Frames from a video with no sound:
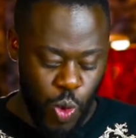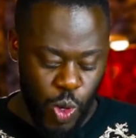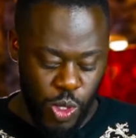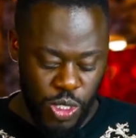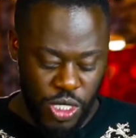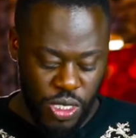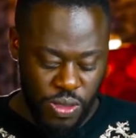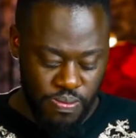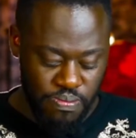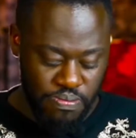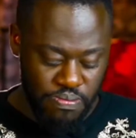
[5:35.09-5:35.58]

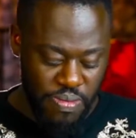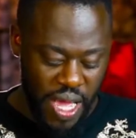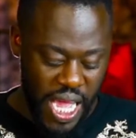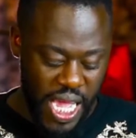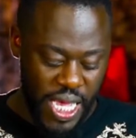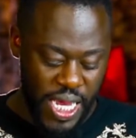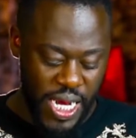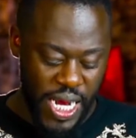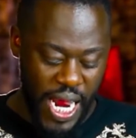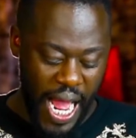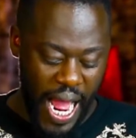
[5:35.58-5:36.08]
was
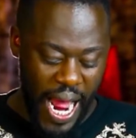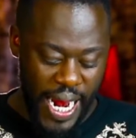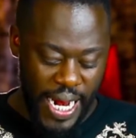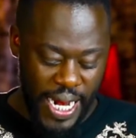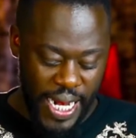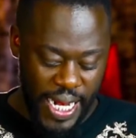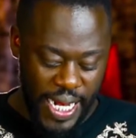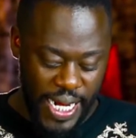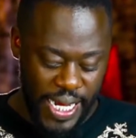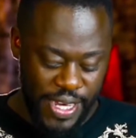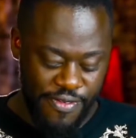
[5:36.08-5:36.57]
made a
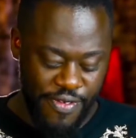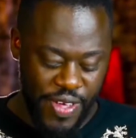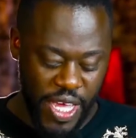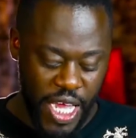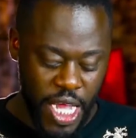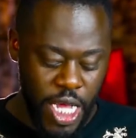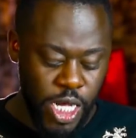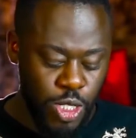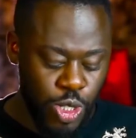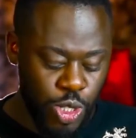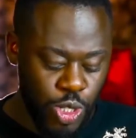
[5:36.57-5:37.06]

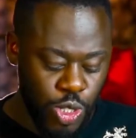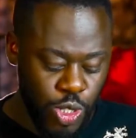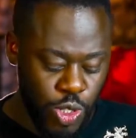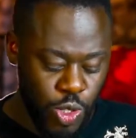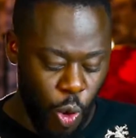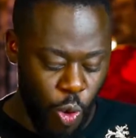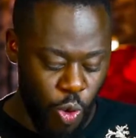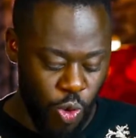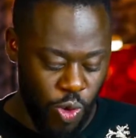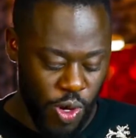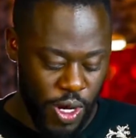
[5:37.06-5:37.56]
living
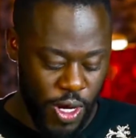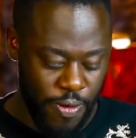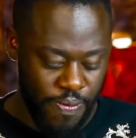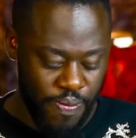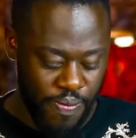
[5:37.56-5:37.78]
soul.